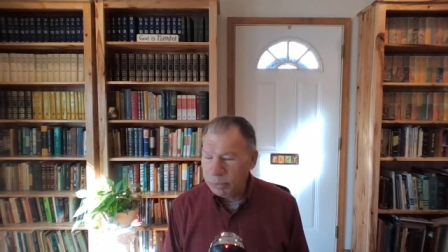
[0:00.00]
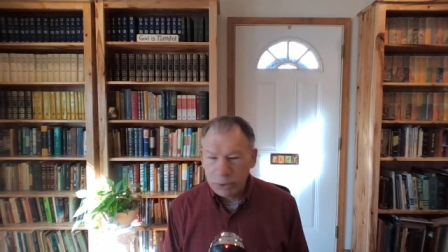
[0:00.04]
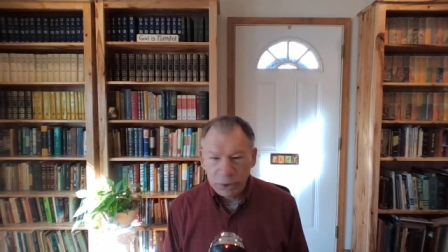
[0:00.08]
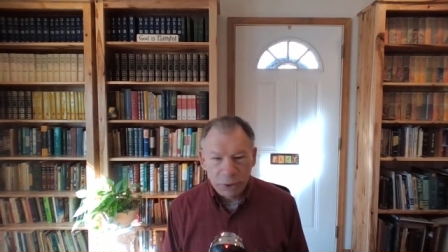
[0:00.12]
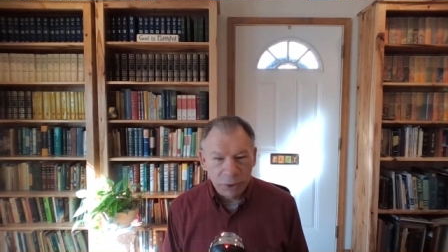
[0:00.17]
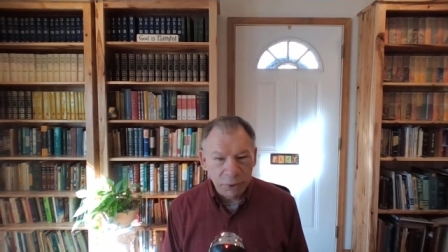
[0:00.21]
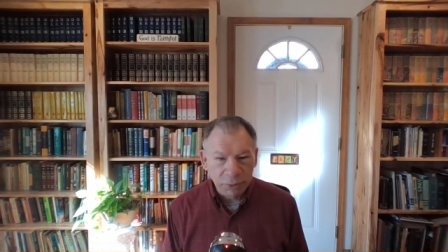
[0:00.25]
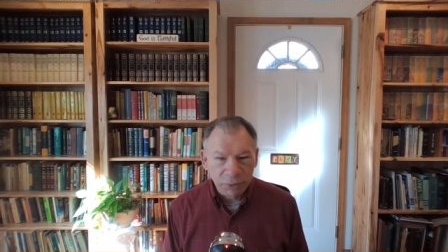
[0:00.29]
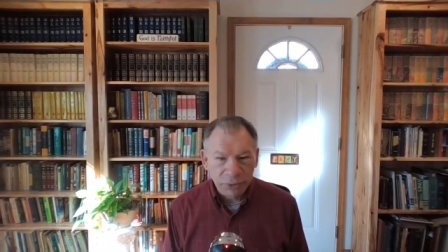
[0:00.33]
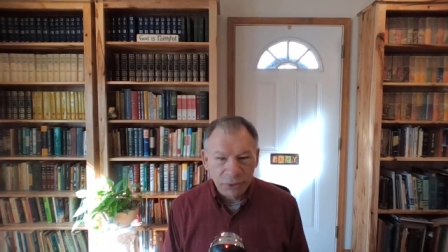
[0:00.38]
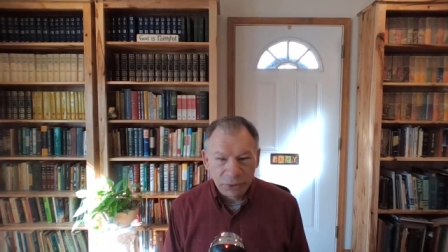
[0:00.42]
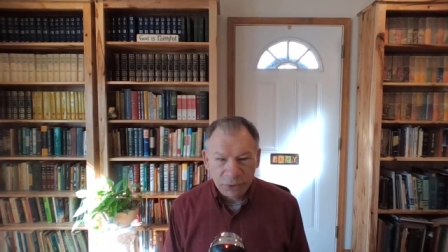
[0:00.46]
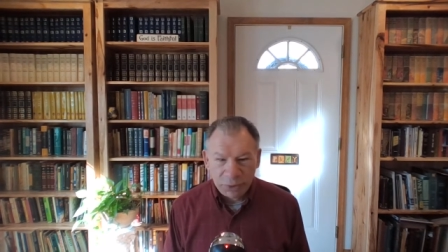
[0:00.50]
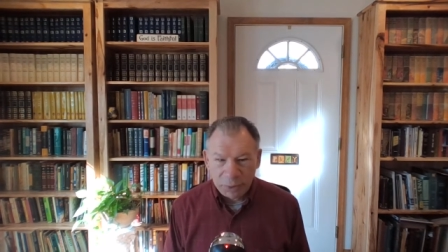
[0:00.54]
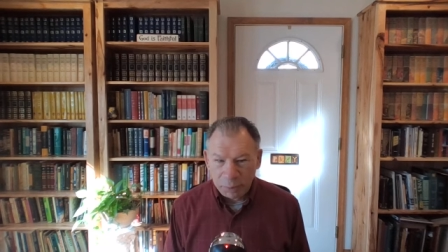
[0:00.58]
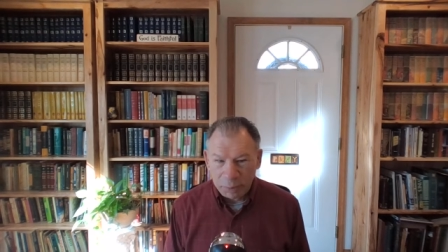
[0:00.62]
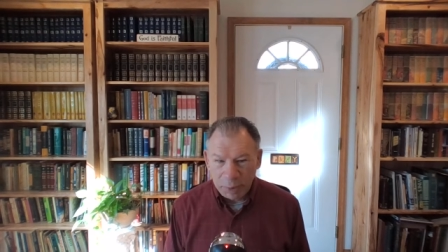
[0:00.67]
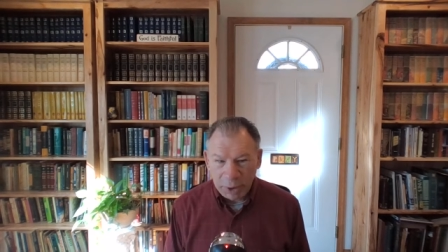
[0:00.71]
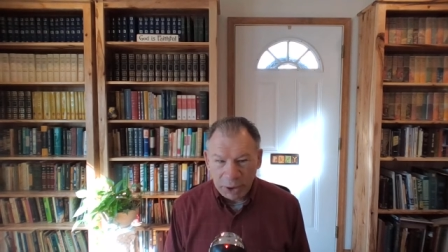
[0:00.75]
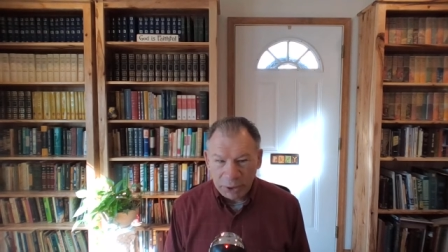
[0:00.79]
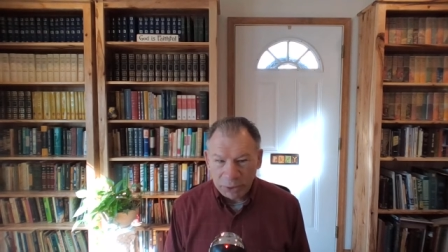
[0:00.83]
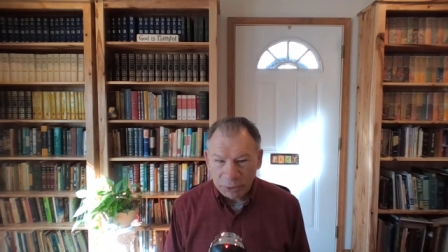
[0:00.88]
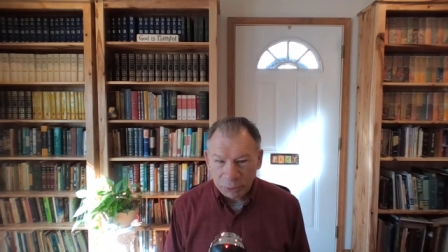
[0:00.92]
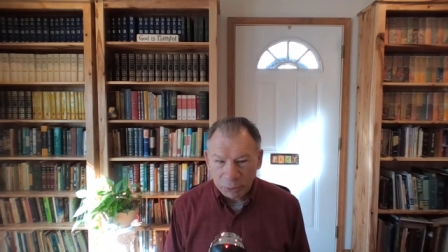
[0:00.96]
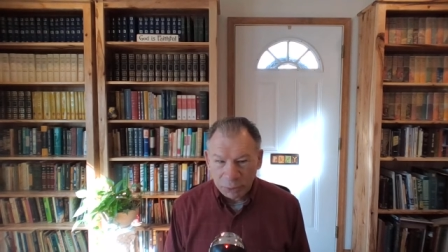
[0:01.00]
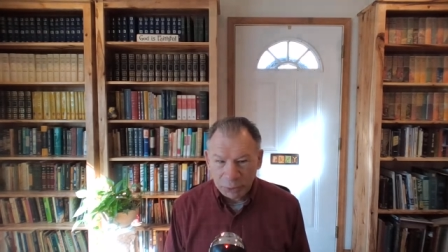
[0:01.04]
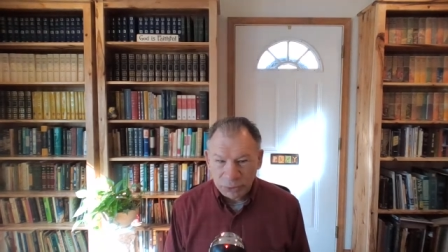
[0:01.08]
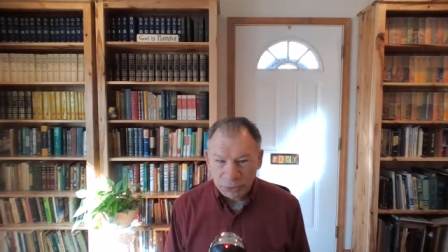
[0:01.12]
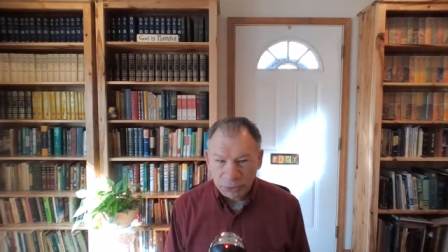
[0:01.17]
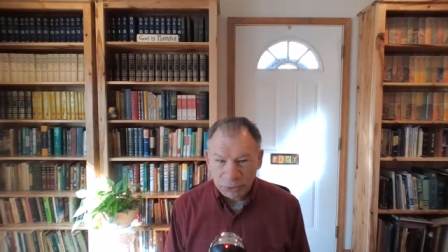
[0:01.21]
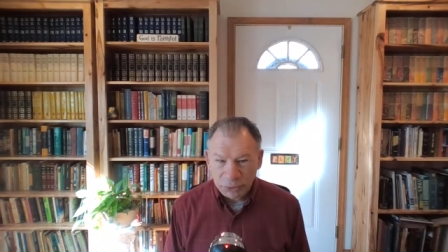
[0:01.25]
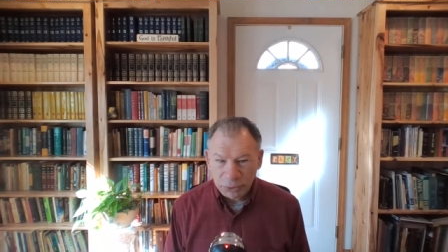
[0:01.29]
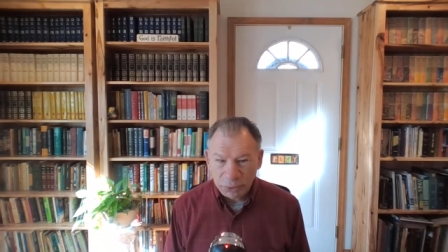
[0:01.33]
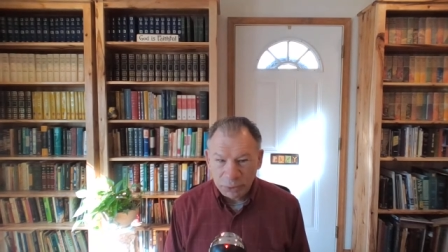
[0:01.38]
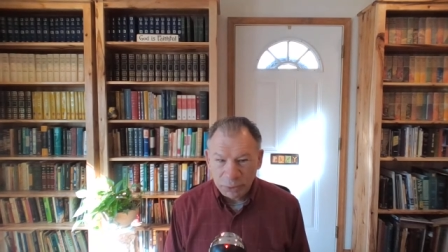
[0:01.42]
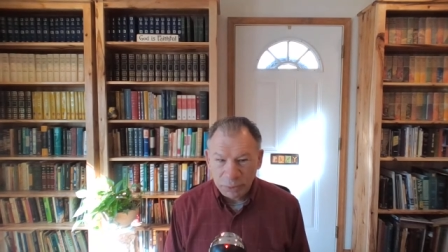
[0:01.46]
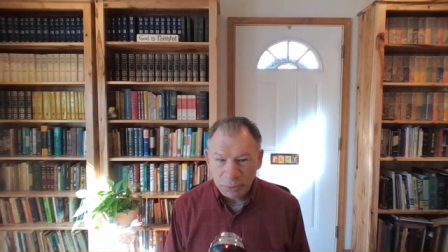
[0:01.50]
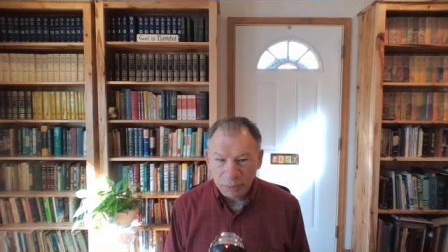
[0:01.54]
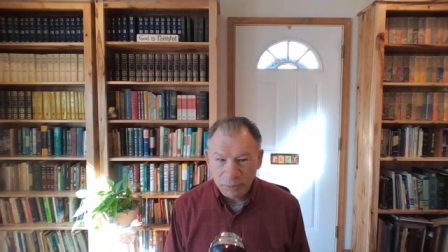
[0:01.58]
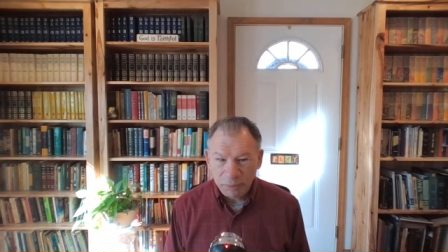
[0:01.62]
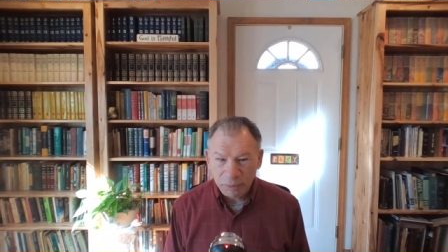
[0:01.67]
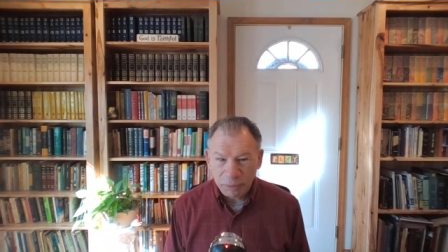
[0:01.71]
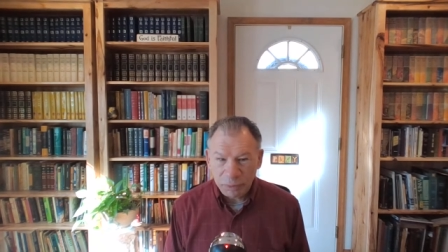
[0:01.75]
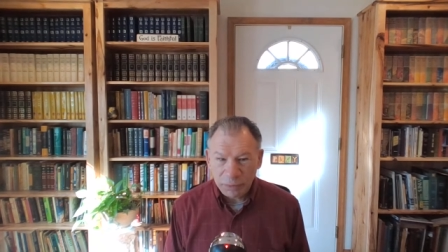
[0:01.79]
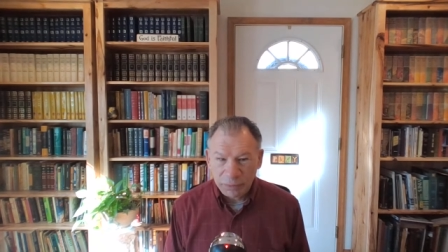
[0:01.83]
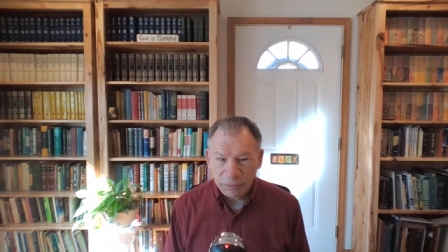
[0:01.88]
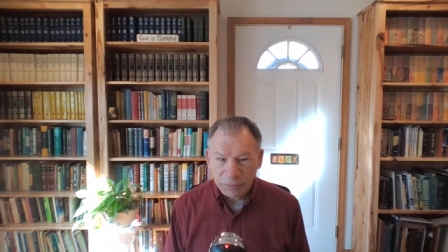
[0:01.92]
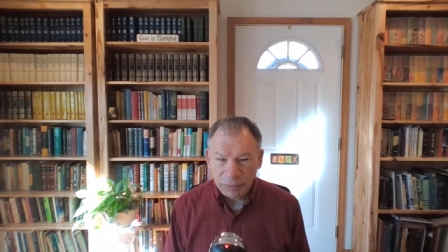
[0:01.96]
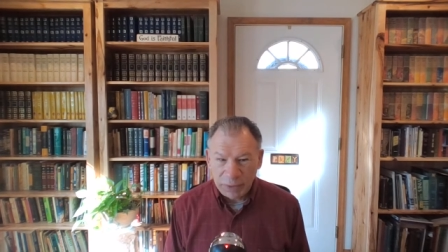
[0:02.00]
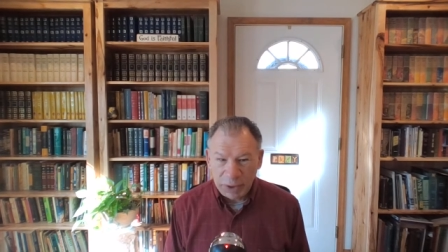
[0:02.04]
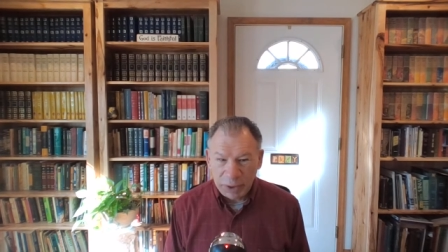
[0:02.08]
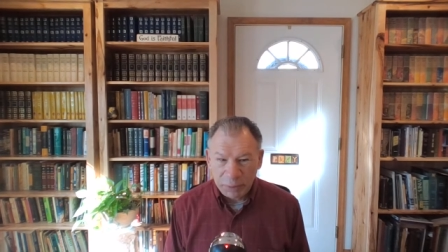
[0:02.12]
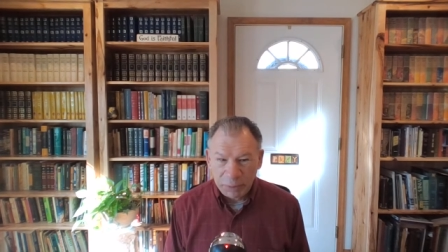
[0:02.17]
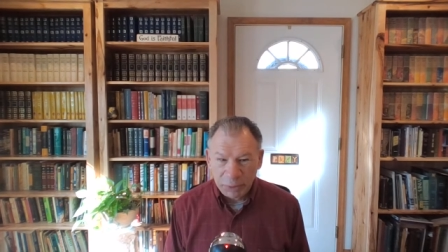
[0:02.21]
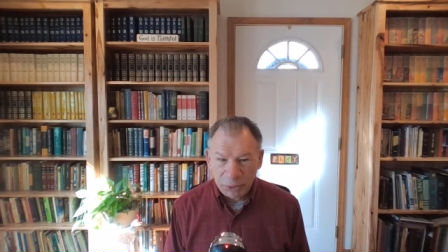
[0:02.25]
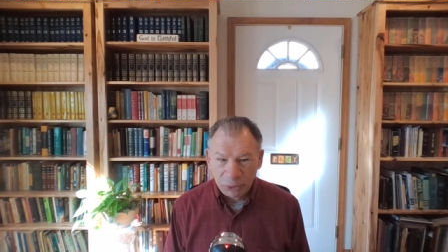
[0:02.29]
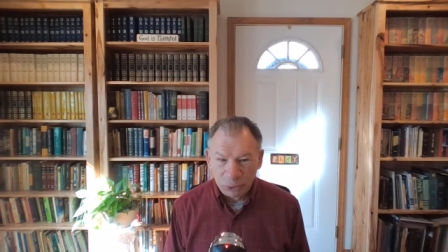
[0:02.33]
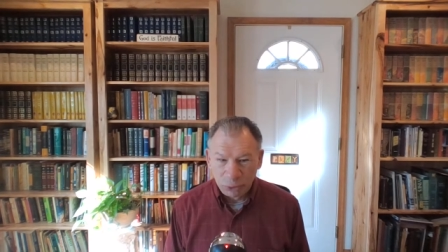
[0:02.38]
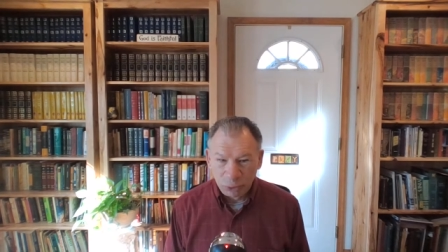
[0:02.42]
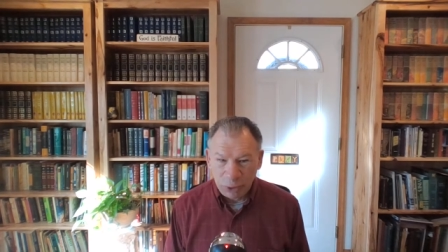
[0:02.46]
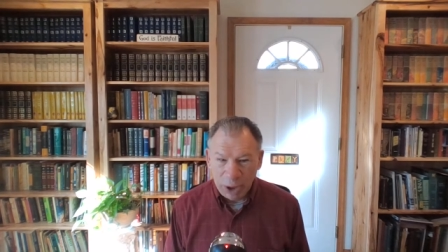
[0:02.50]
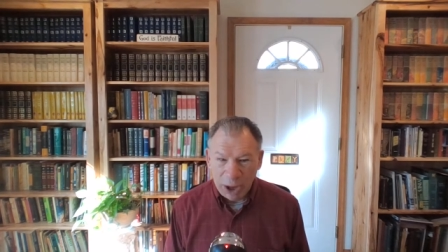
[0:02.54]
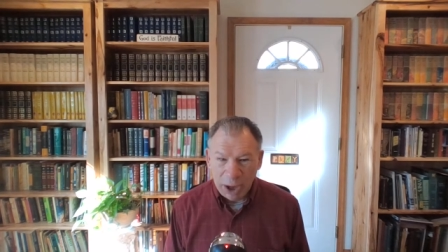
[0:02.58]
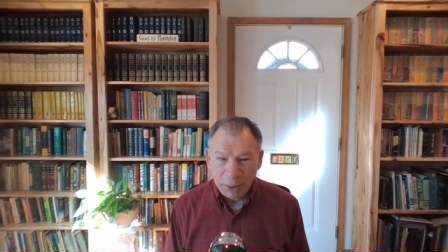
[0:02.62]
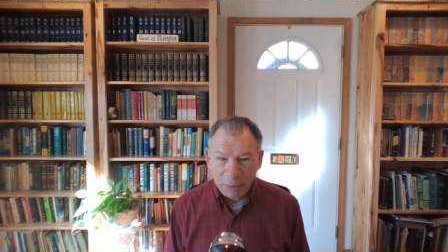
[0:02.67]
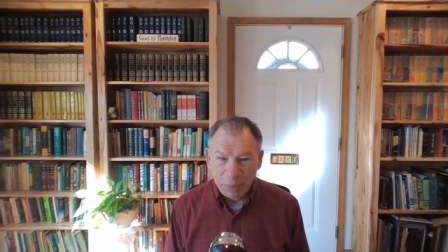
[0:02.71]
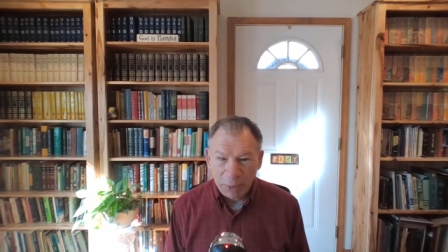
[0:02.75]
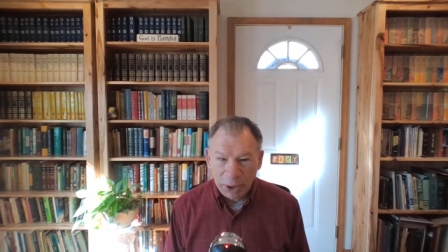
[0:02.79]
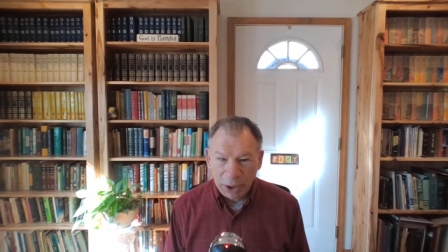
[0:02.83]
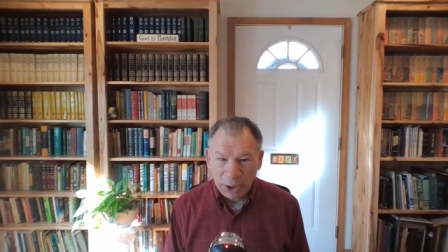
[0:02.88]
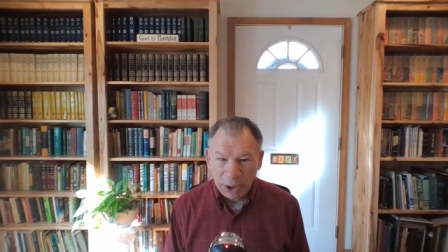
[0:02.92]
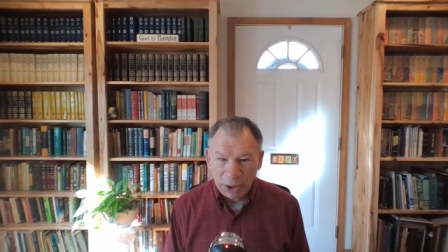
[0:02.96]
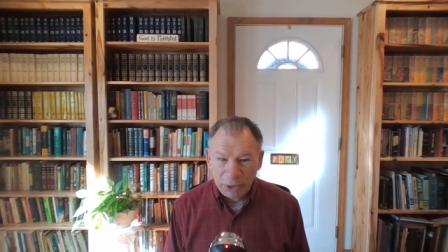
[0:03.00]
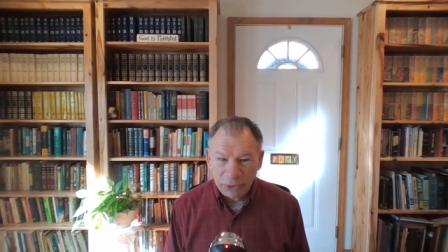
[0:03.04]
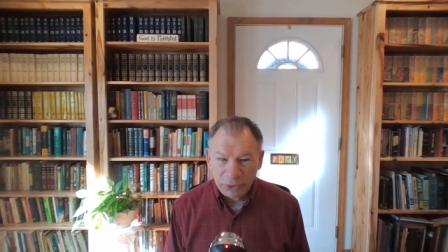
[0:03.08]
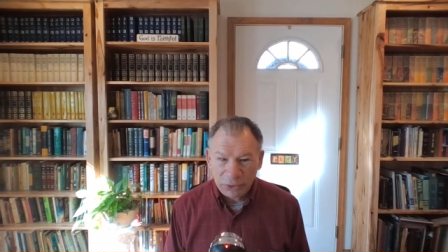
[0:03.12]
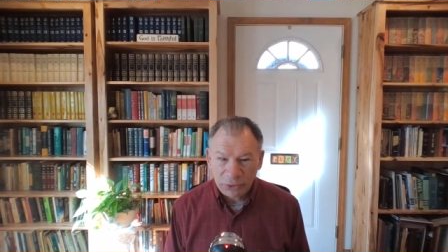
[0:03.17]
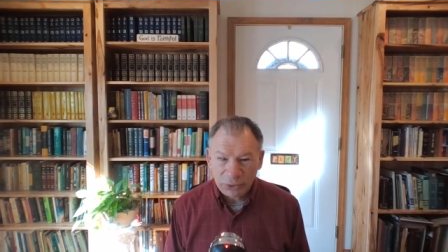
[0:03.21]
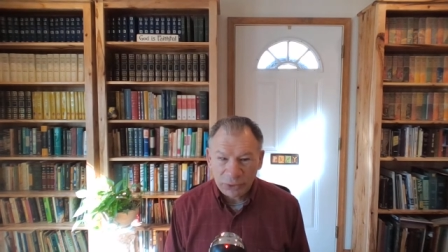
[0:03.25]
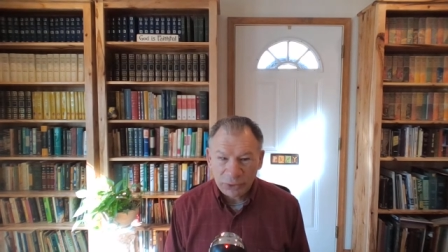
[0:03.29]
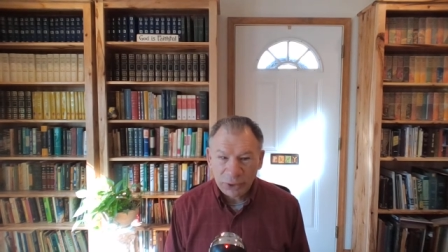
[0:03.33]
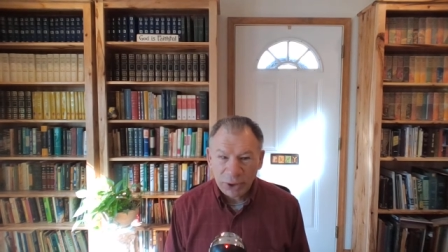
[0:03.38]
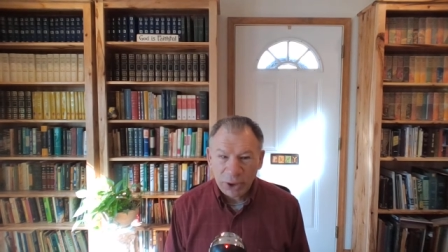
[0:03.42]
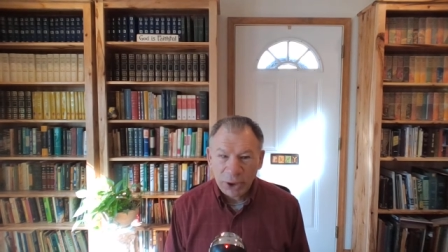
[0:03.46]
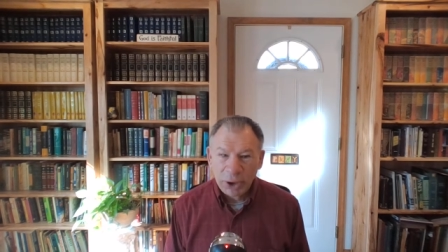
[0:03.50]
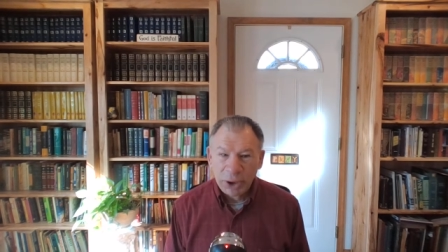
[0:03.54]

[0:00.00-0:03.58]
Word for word: there was a debate. There were two famous rabbis.